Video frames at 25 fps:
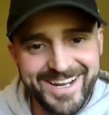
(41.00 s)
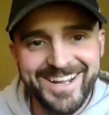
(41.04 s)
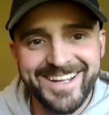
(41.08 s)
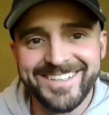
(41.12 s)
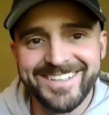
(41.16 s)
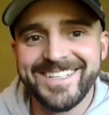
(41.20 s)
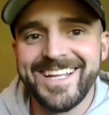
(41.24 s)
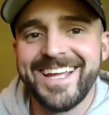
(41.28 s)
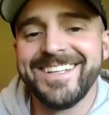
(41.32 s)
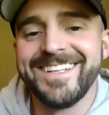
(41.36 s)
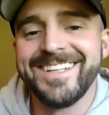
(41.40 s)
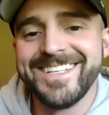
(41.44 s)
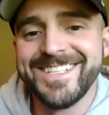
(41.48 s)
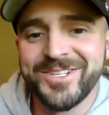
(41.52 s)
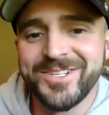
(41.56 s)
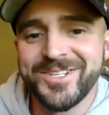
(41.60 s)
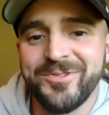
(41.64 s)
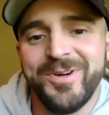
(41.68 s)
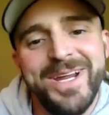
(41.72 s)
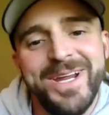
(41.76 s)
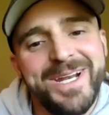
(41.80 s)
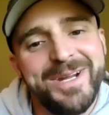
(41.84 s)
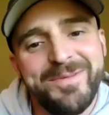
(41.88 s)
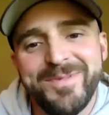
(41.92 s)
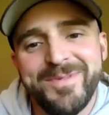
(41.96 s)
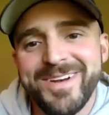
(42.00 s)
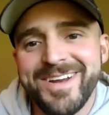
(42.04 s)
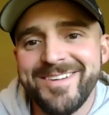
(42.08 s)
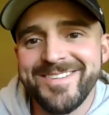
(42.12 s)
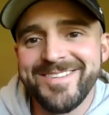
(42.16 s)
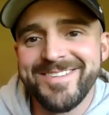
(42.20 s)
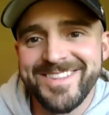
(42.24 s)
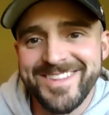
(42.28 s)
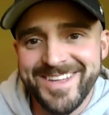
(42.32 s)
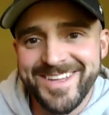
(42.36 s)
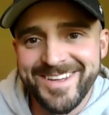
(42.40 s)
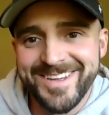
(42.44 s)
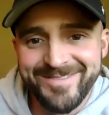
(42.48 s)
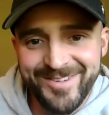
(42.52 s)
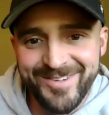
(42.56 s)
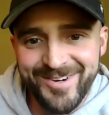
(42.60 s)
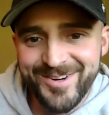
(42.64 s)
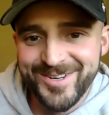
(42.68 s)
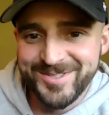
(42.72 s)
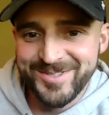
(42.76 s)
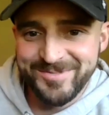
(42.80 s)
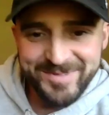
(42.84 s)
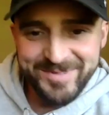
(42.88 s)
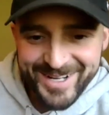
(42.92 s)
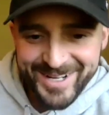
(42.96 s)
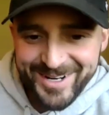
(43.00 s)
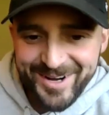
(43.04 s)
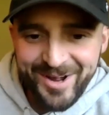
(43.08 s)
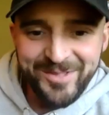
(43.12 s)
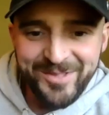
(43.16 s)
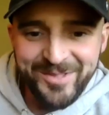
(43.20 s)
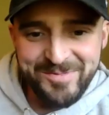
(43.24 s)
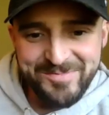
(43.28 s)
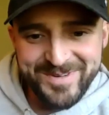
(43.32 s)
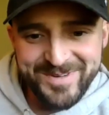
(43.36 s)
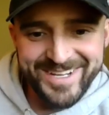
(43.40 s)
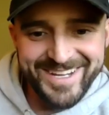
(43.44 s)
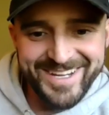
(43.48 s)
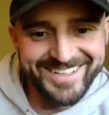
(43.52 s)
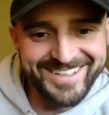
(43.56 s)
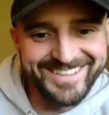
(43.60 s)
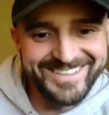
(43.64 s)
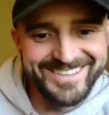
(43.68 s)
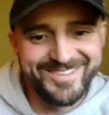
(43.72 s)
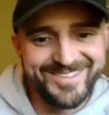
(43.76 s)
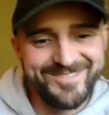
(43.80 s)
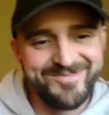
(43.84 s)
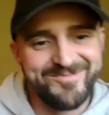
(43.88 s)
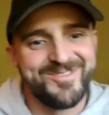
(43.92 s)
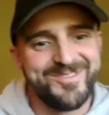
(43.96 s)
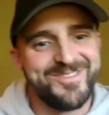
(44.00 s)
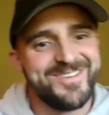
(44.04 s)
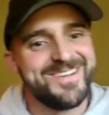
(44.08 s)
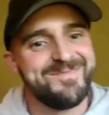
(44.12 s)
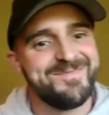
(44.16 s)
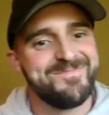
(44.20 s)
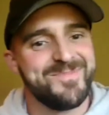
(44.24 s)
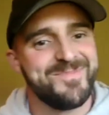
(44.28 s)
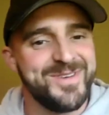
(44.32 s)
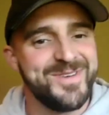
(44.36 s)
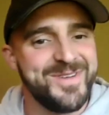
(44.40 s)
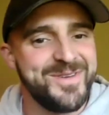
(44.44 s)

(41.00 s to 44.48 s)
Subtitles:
gotta at least greet them and everything first. We cut out the beginning, don't worry.